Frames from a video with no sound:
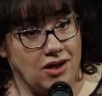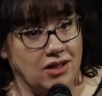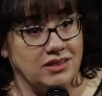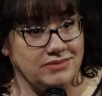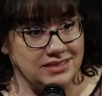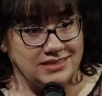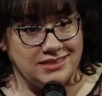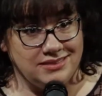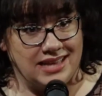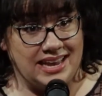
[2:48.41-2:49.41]
all of this
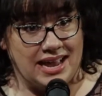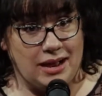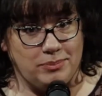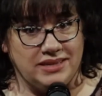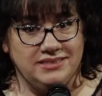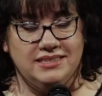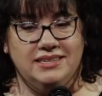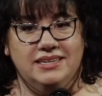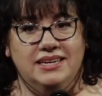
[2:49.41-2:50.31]
had happened.